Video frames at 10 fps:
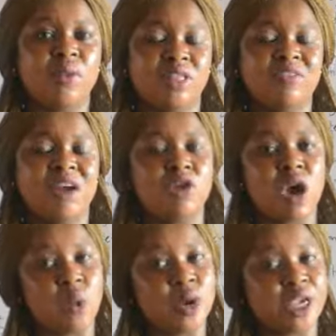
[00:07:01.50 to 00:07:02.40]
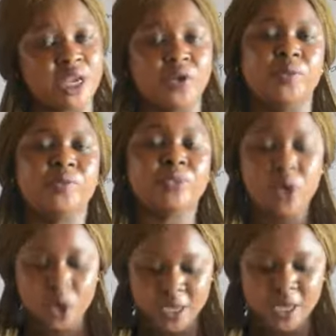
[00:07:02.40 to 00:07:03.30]
whatever you are working on.
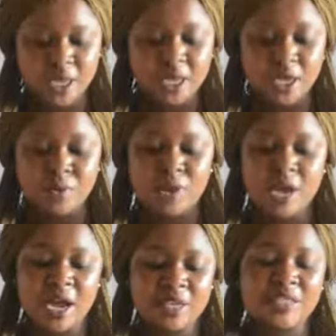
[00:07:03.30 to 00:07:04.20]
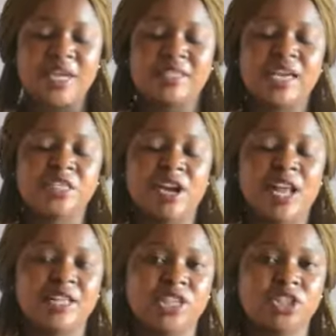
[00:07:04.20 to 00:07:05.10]
Okay, as I said,
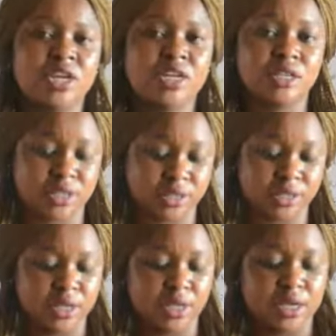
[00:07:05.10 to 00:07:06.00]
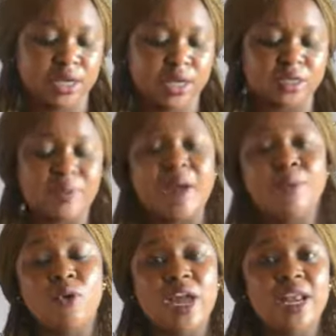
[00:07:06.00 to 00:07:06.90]
sterilization is
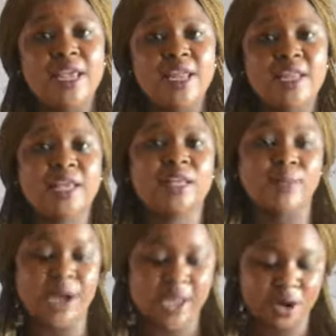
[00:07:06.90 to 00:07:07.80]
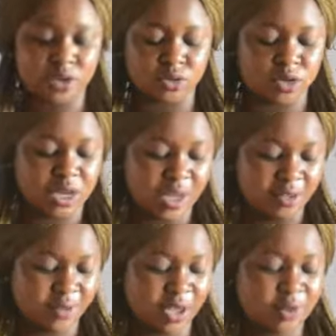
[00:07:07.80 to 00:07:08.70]
by boiling, is by
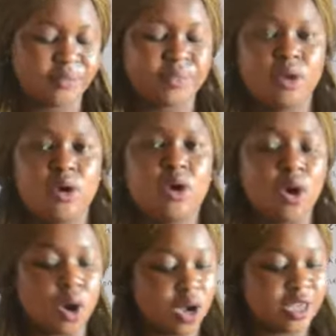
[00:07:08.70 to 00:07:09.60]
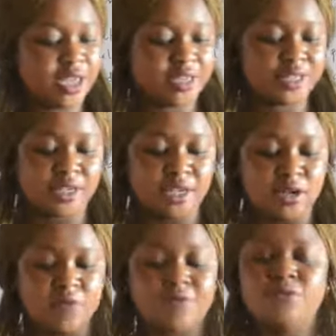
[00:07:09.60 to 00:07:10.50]
autoclaving or
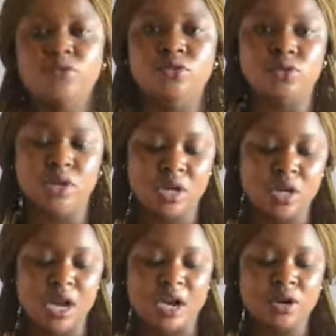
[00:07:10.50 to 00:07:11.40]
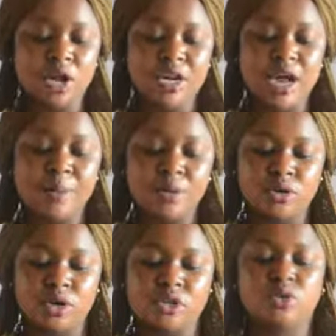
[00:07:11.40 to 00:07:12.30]
heating of food and other
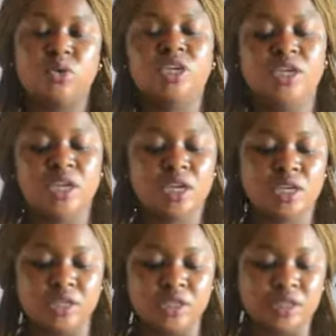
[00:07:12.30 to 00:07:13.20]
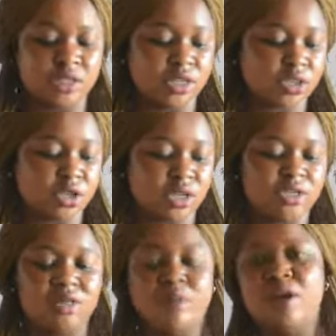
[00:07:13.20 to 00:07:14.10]
products to kill
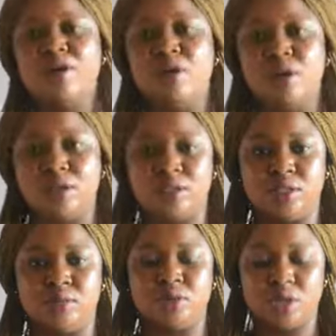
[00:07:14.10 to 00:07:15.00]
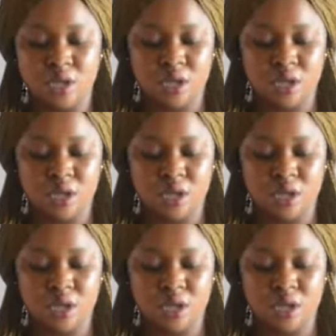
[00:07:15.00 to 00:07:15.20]
disease-causing microorganisms